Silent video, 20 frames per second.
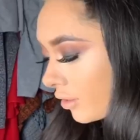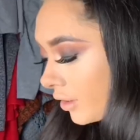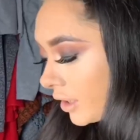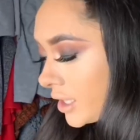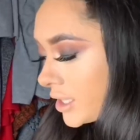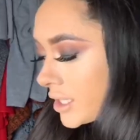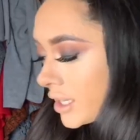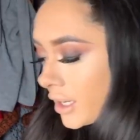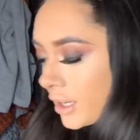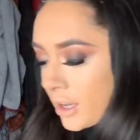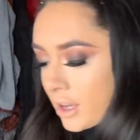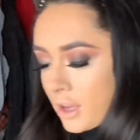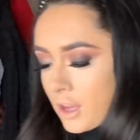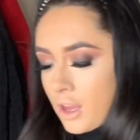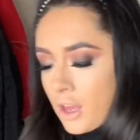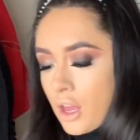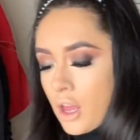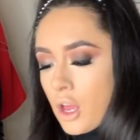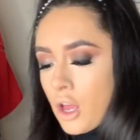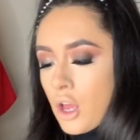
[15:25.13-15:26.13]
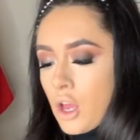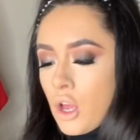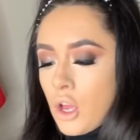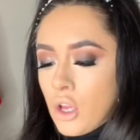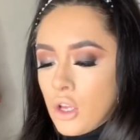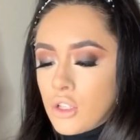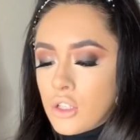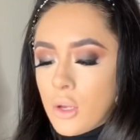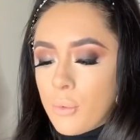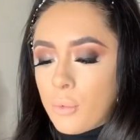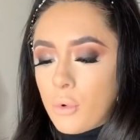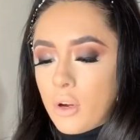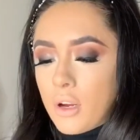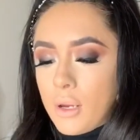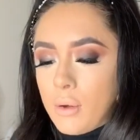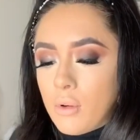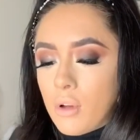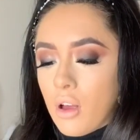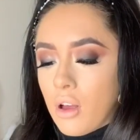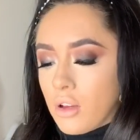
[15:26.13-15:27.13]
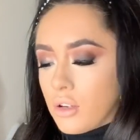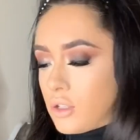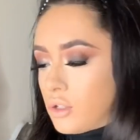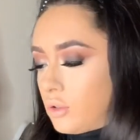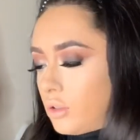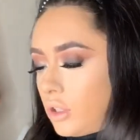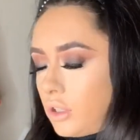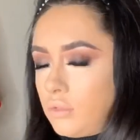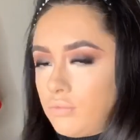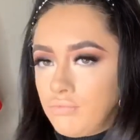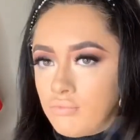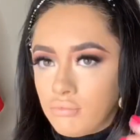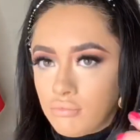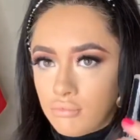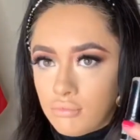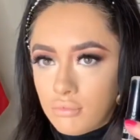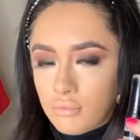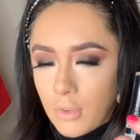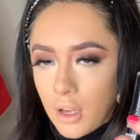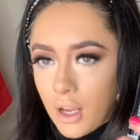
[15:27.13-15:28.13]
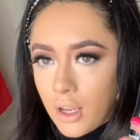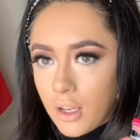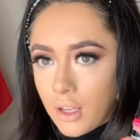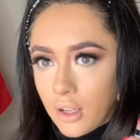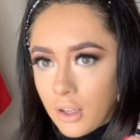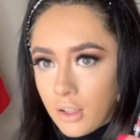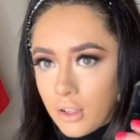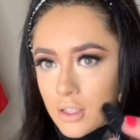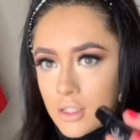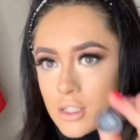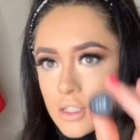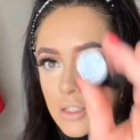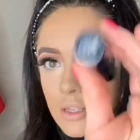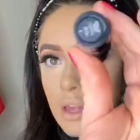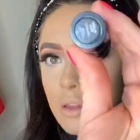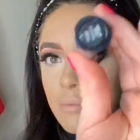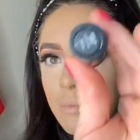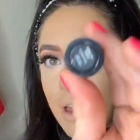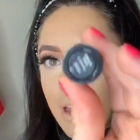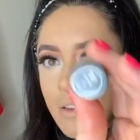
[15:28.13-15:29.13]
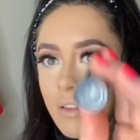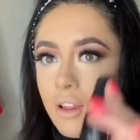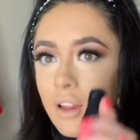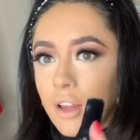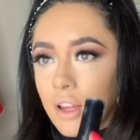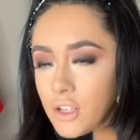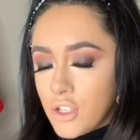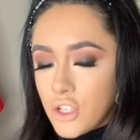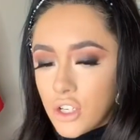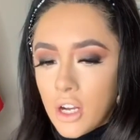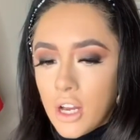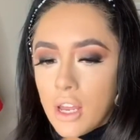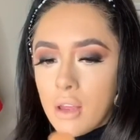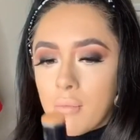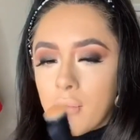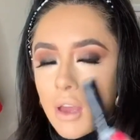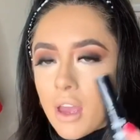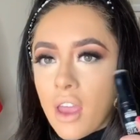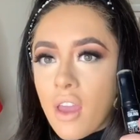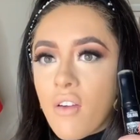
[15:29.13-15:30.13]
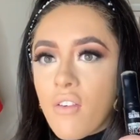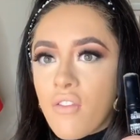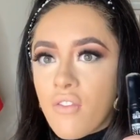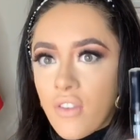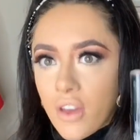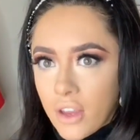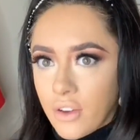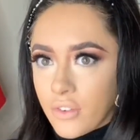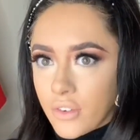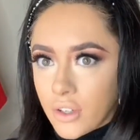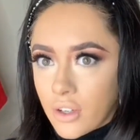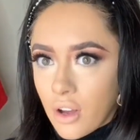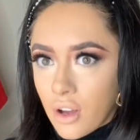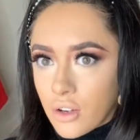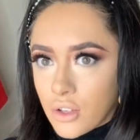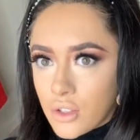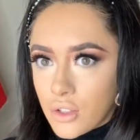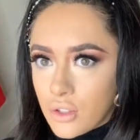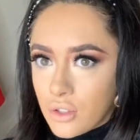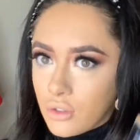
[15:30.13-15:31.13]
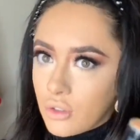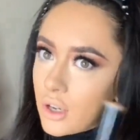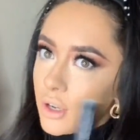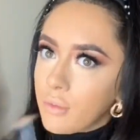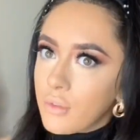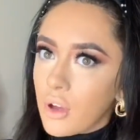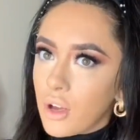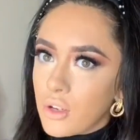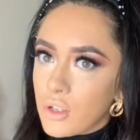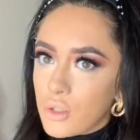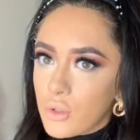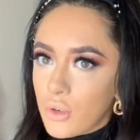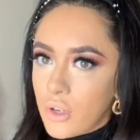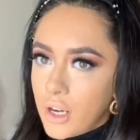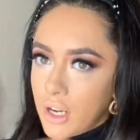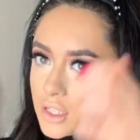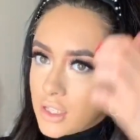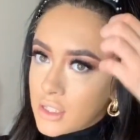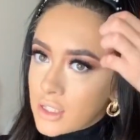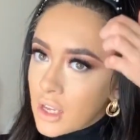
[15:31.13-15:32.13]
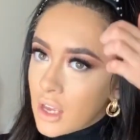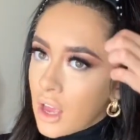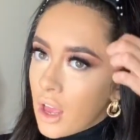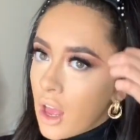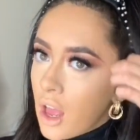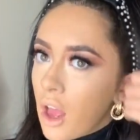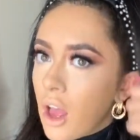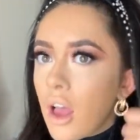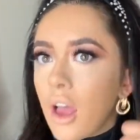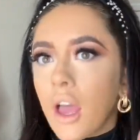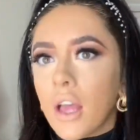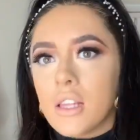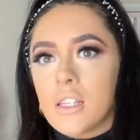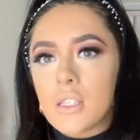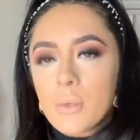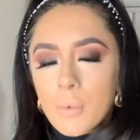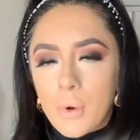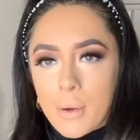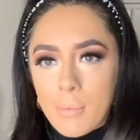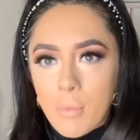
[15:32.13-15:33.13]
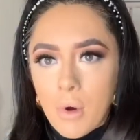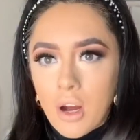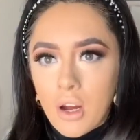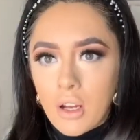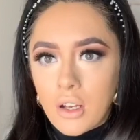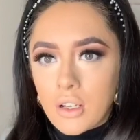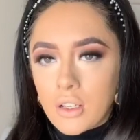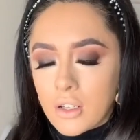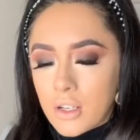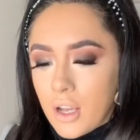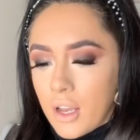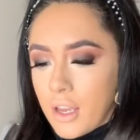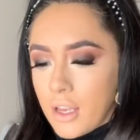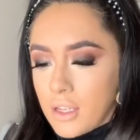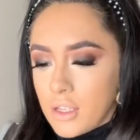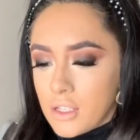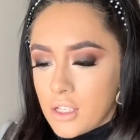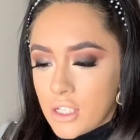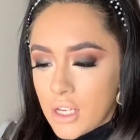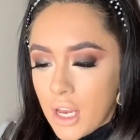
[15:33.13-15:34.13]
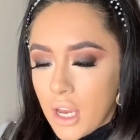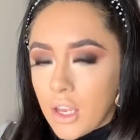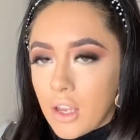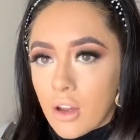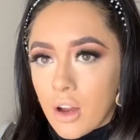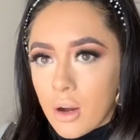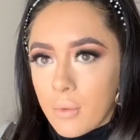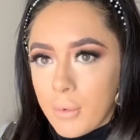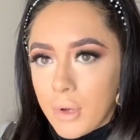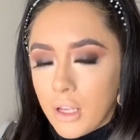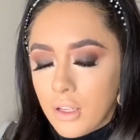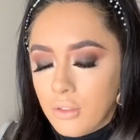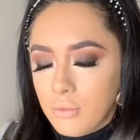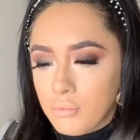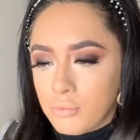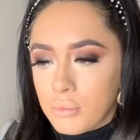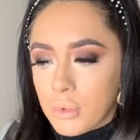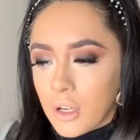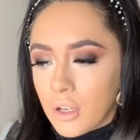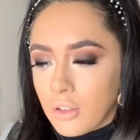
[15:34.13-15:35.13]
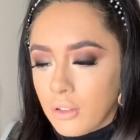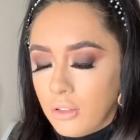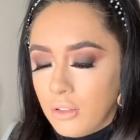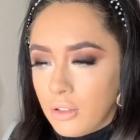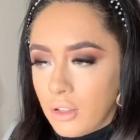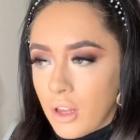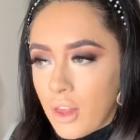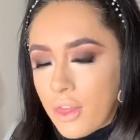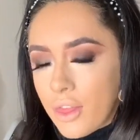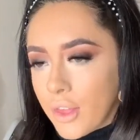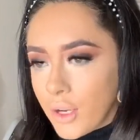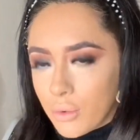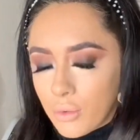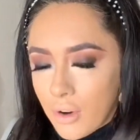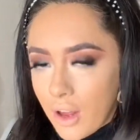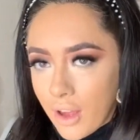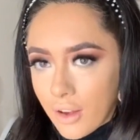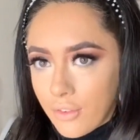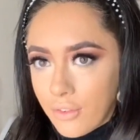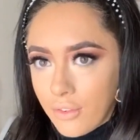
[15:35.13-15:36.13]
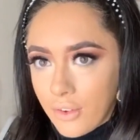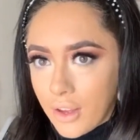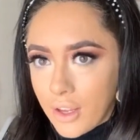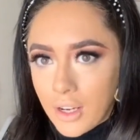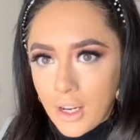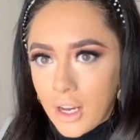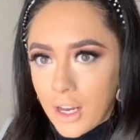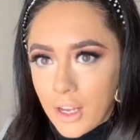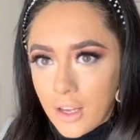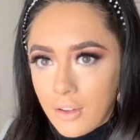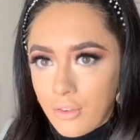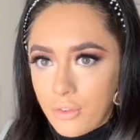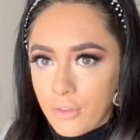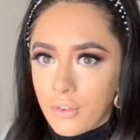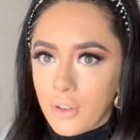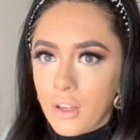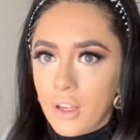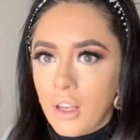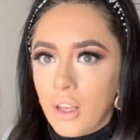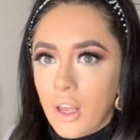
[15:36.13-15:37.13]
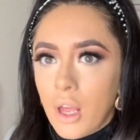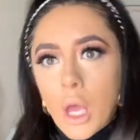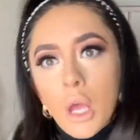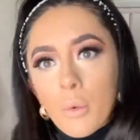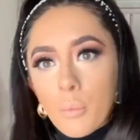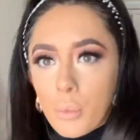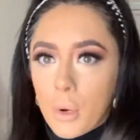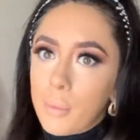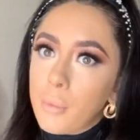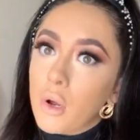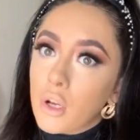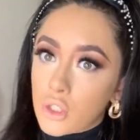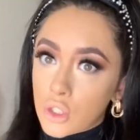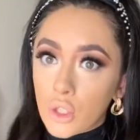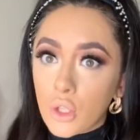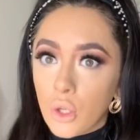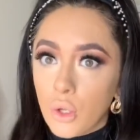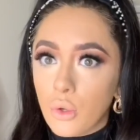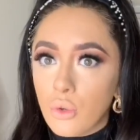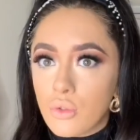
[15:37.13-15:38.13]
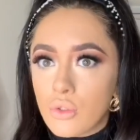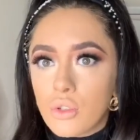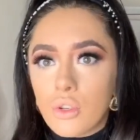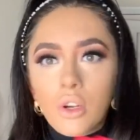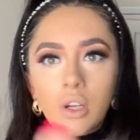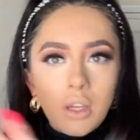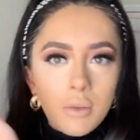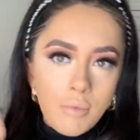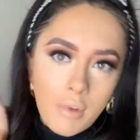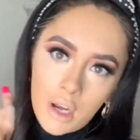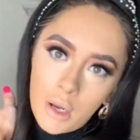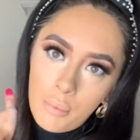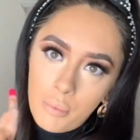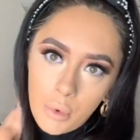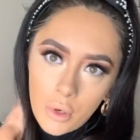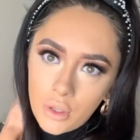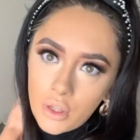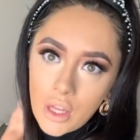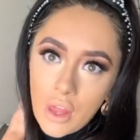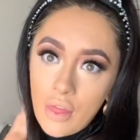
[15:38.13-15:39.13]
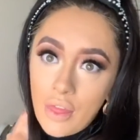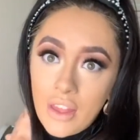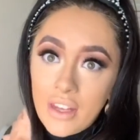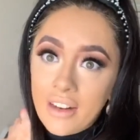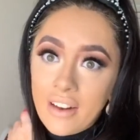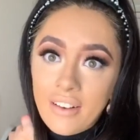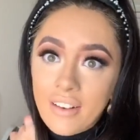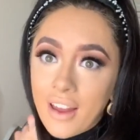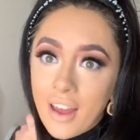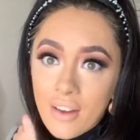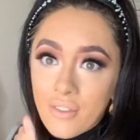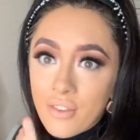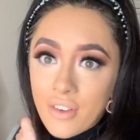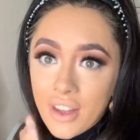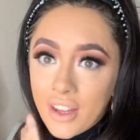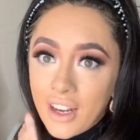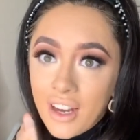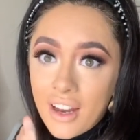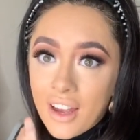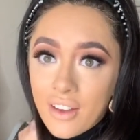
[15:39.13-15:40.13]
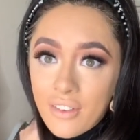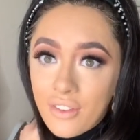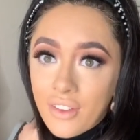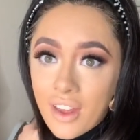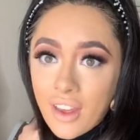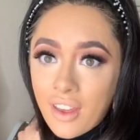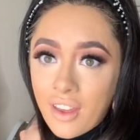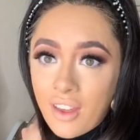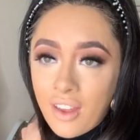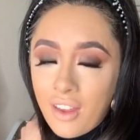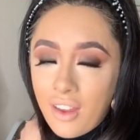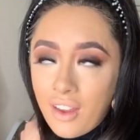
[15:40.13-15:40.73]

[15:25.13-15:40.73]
me check so I'm cream contour. I, this is my literally my favorite con cream contour. It's it's the Primark in Shea Caramel. but they don't have any left. Primark's closed now at the minute, but they didn't have any left like